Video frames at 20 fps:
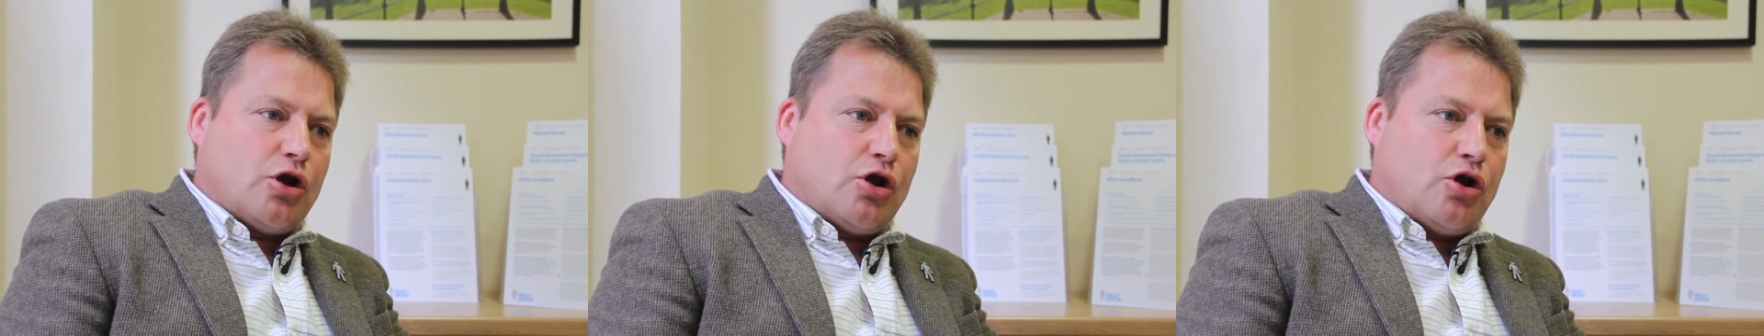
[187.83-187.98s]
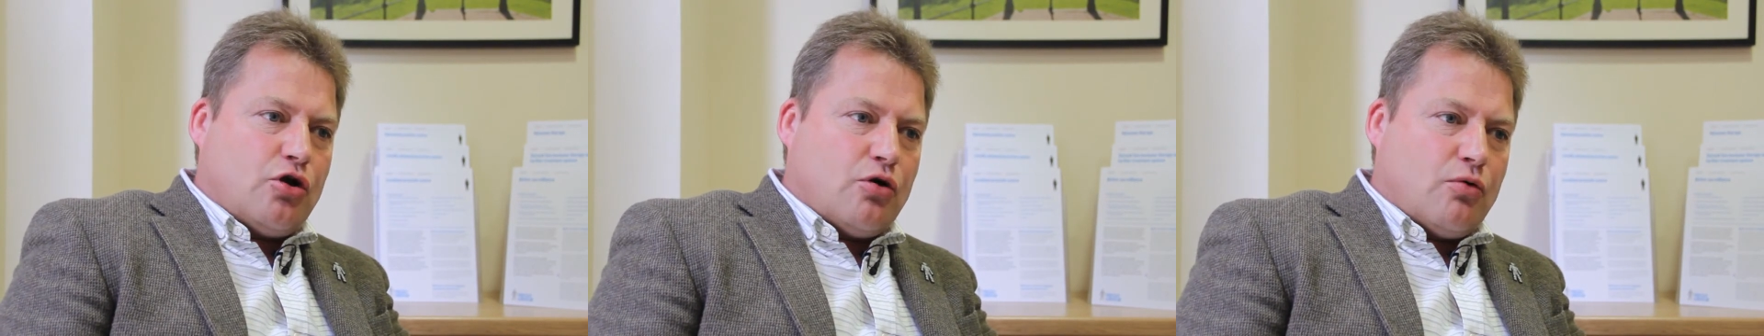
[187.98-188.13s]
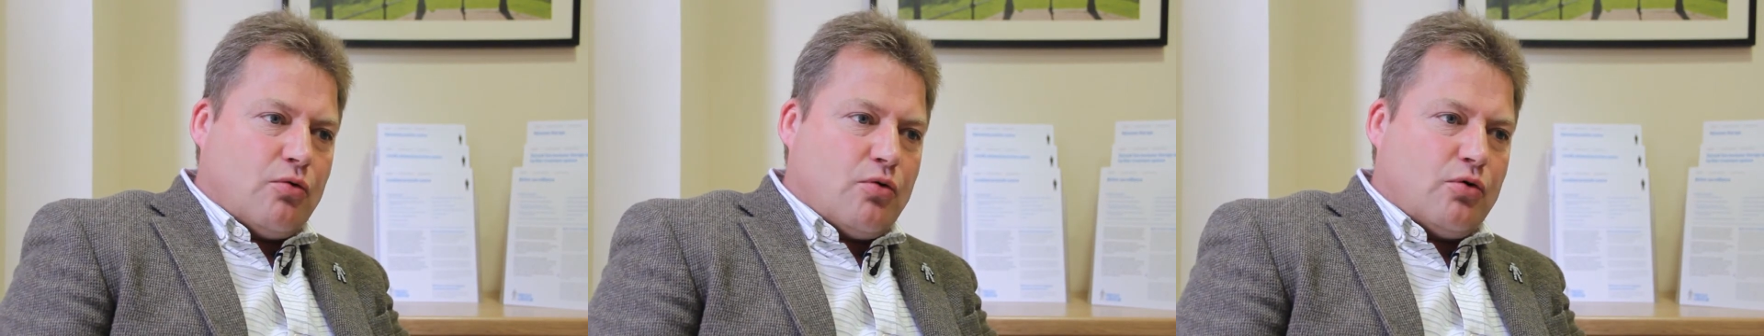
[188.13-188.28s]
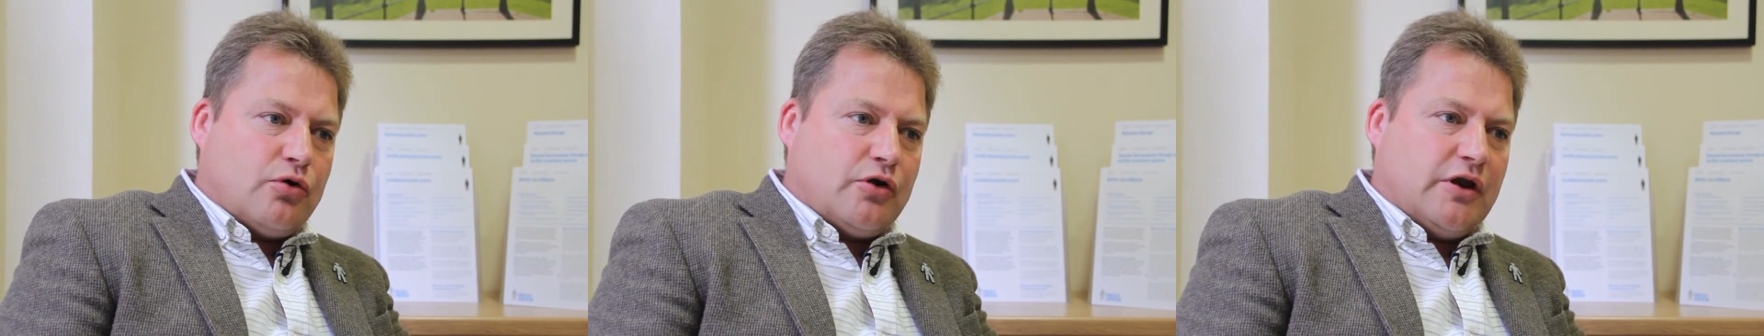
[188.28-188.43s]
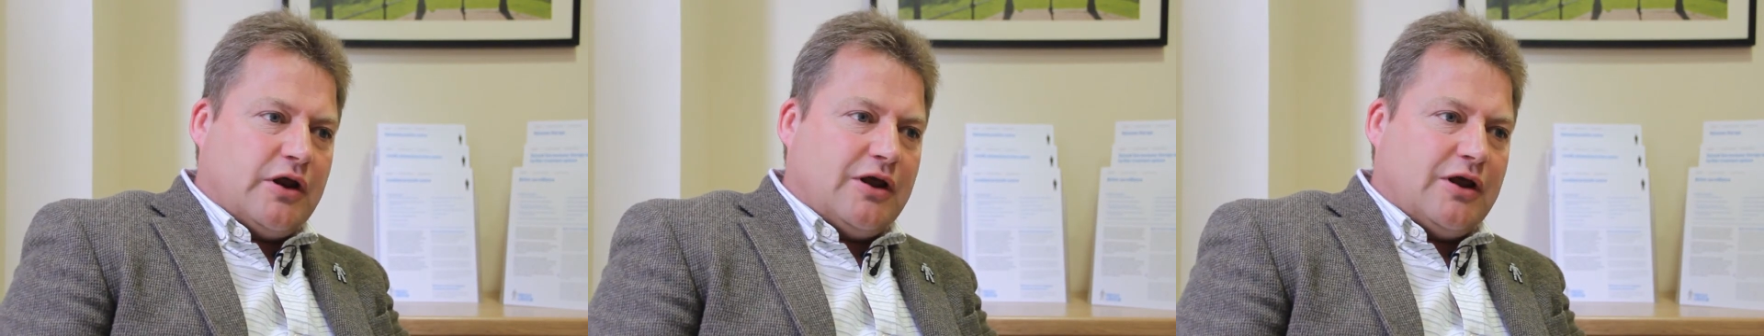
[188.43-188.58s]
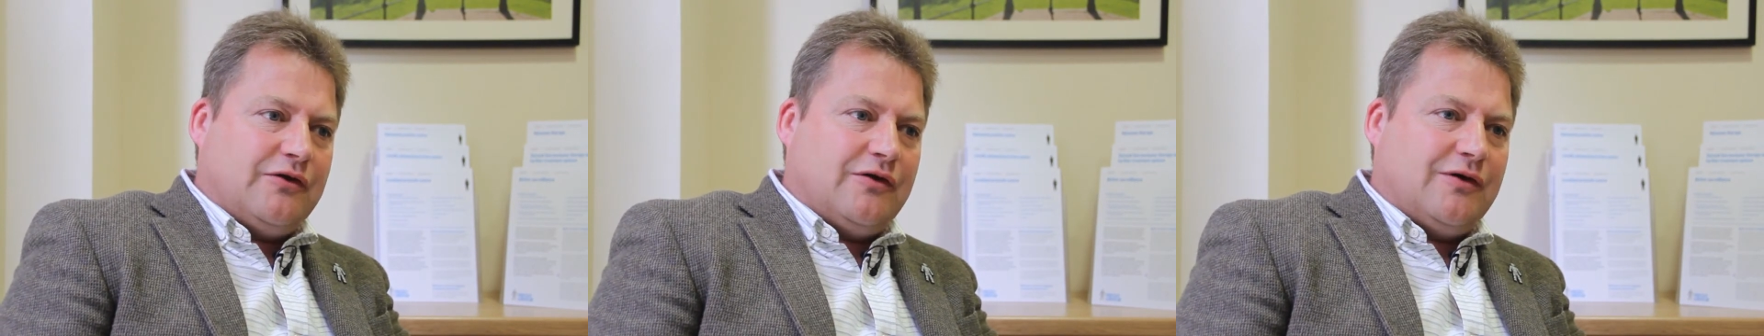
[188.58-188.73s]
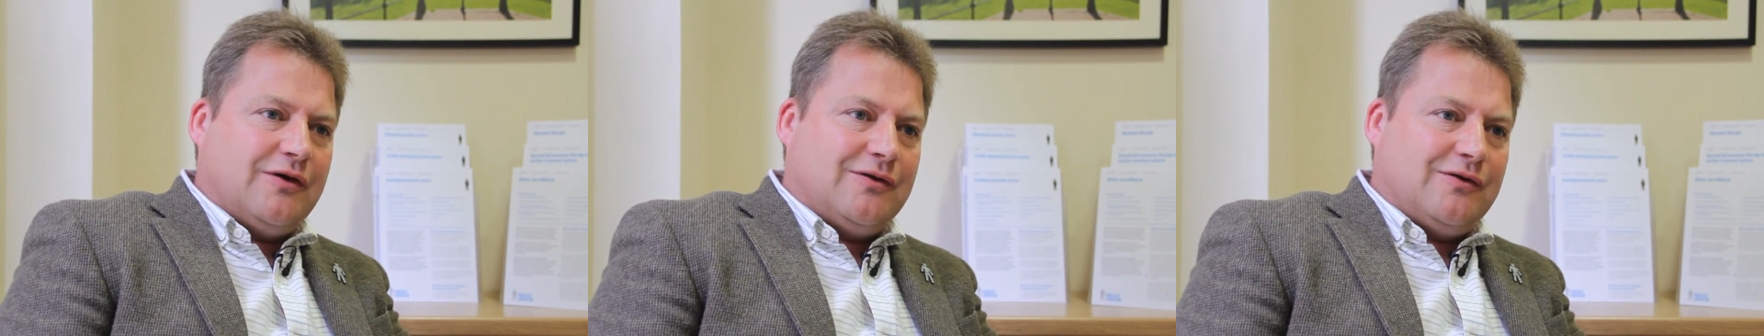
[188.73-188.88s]

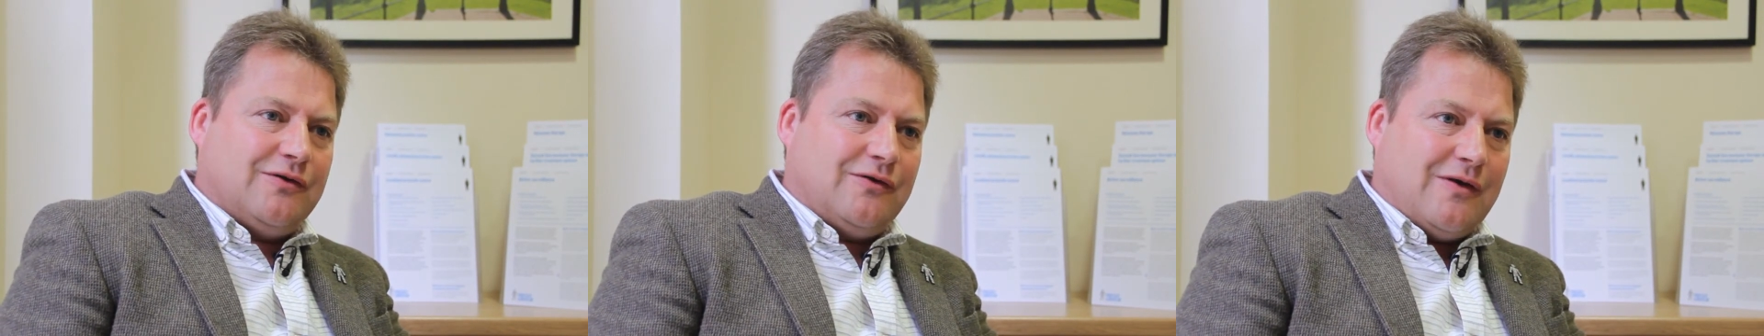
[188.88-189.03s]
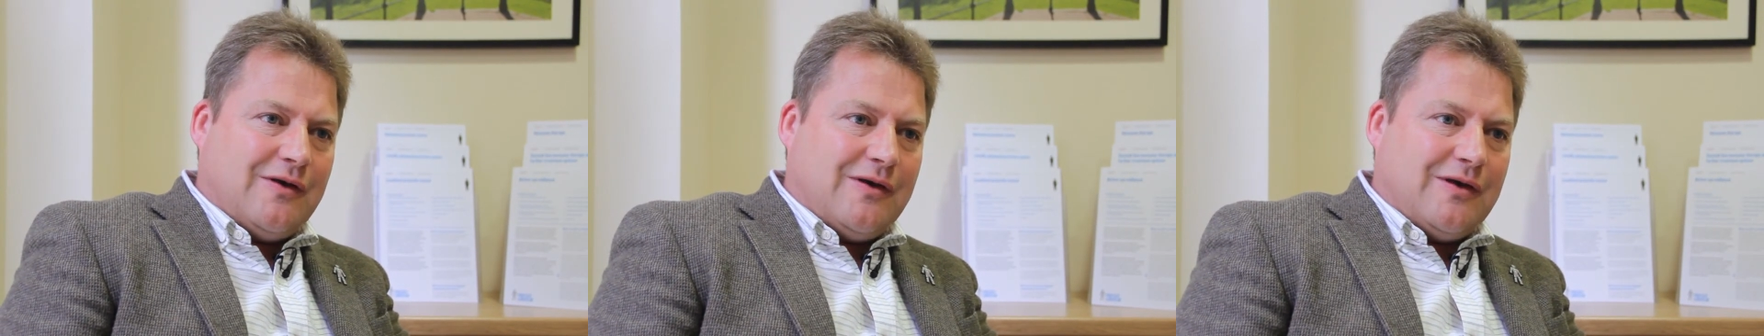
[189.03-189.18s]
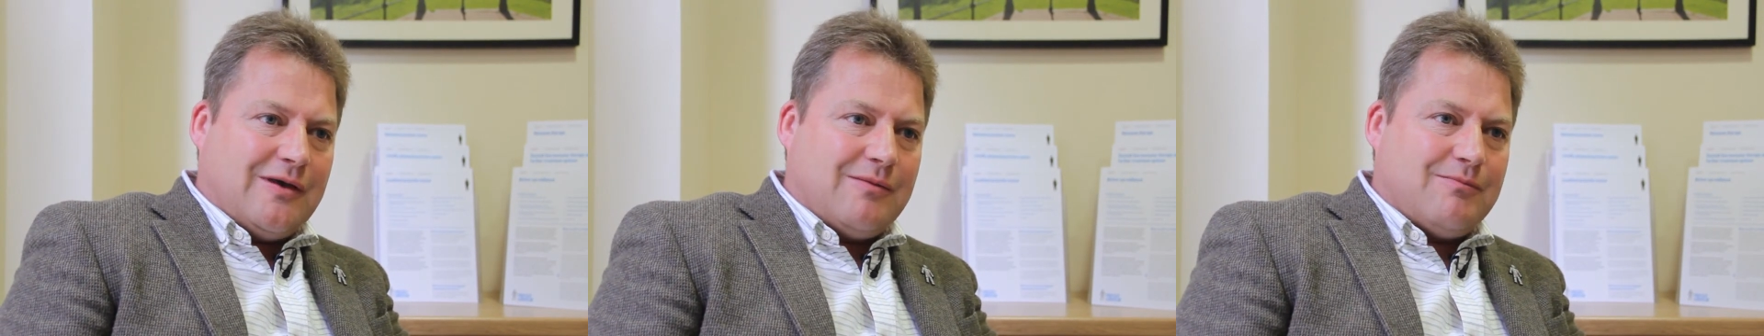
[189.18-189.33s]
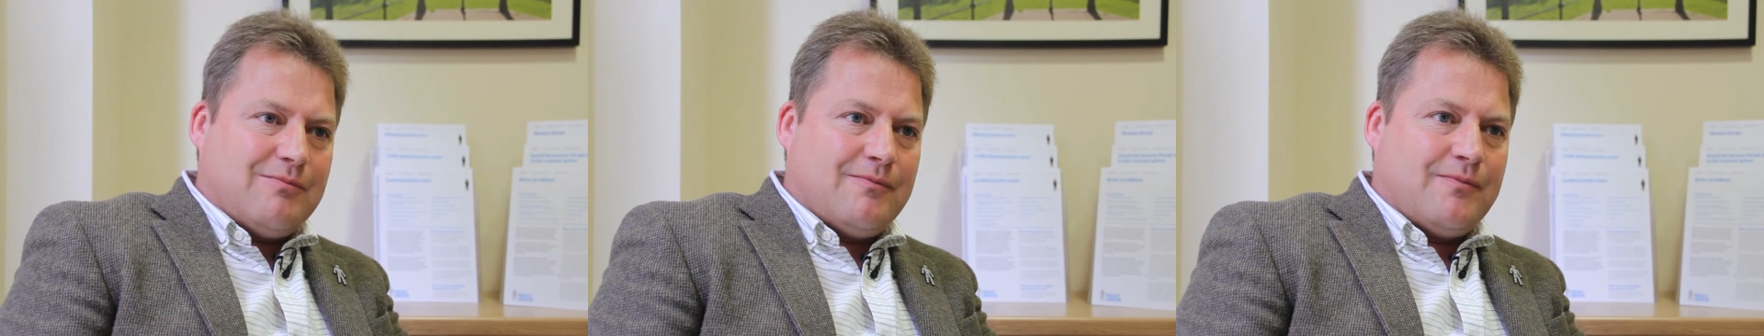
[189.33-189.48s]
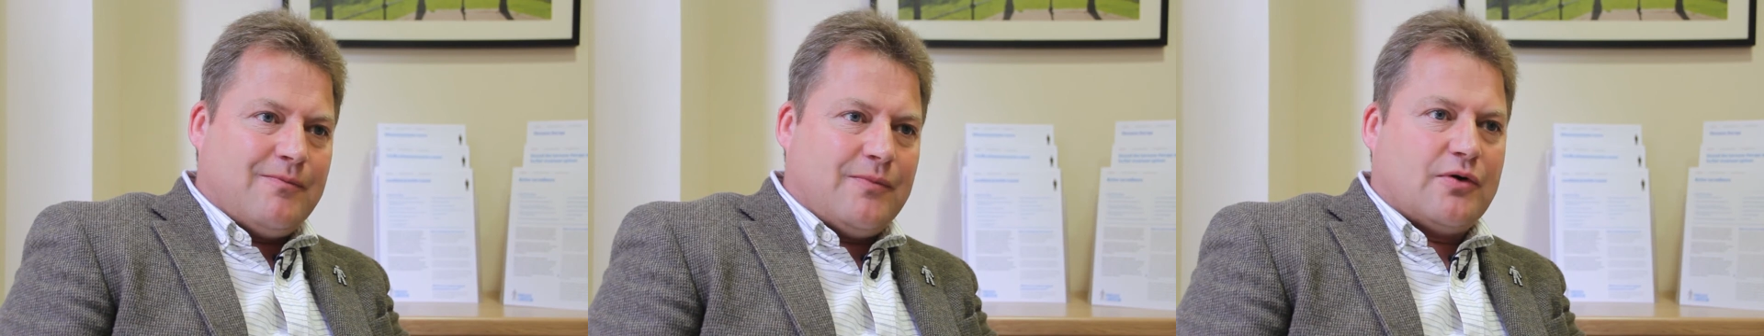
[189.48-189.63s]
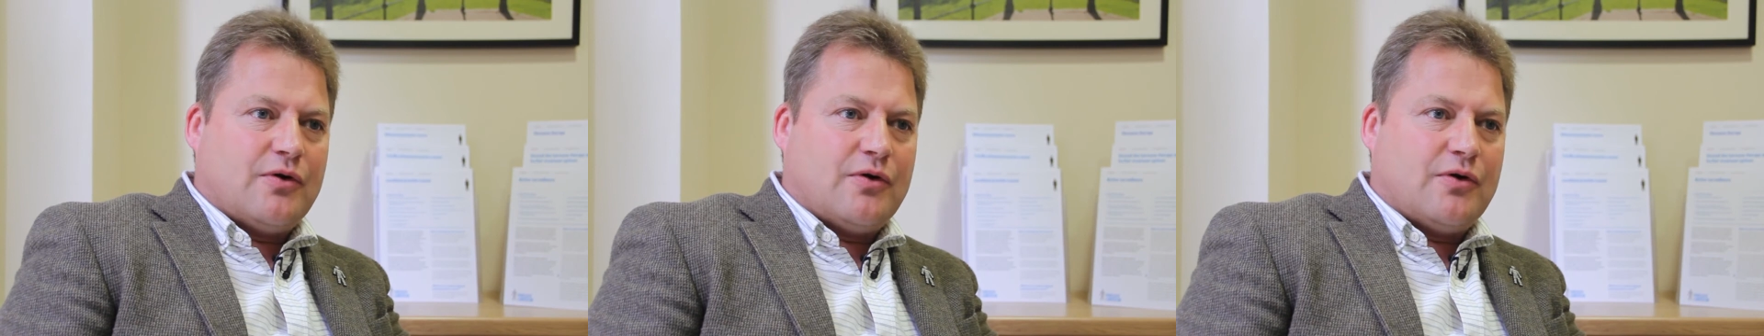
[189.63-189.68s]
coordinated team